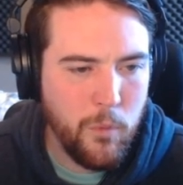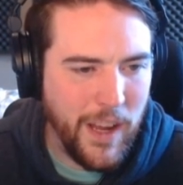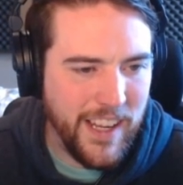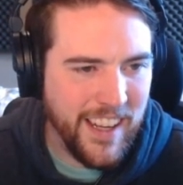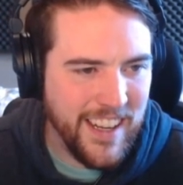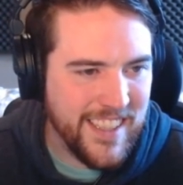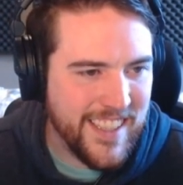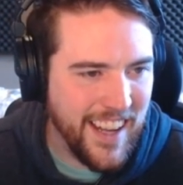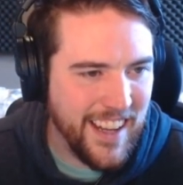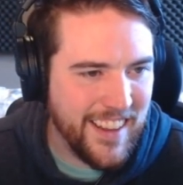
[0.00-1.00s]
Wait, can it
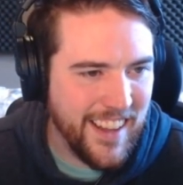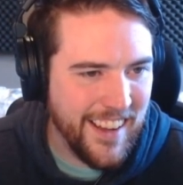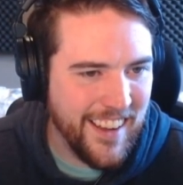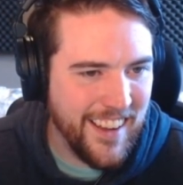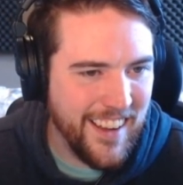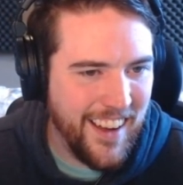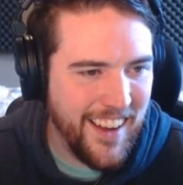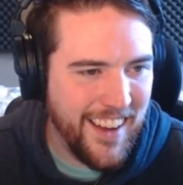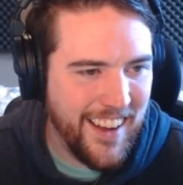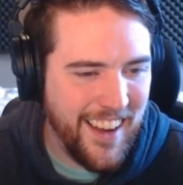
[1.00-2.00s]
say anything? Uh,
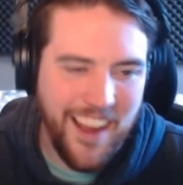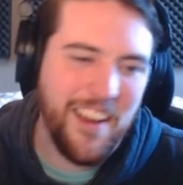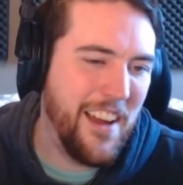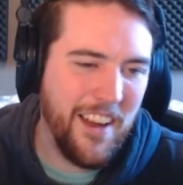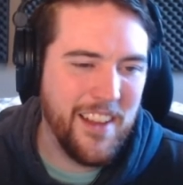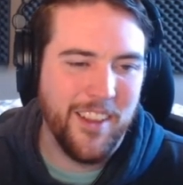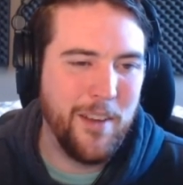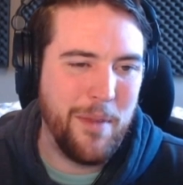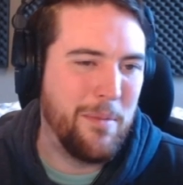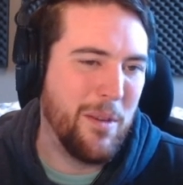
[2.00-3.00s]
I, I, I
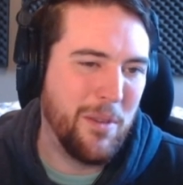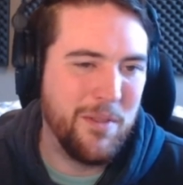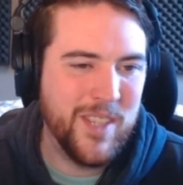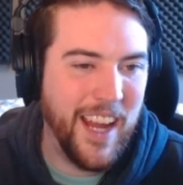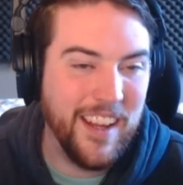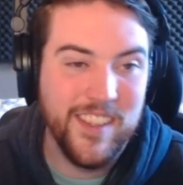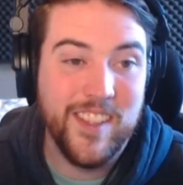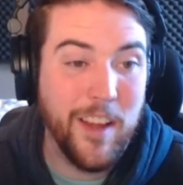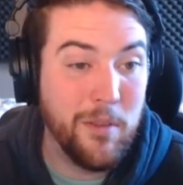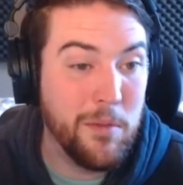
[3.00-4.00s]
thought maybe it would have
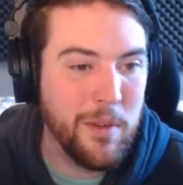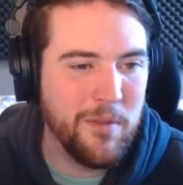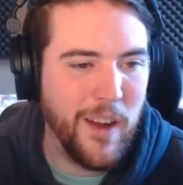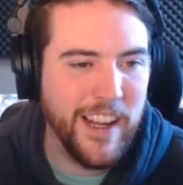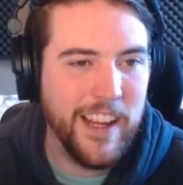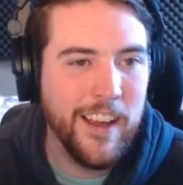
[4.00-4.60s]
changed. That would have been funny.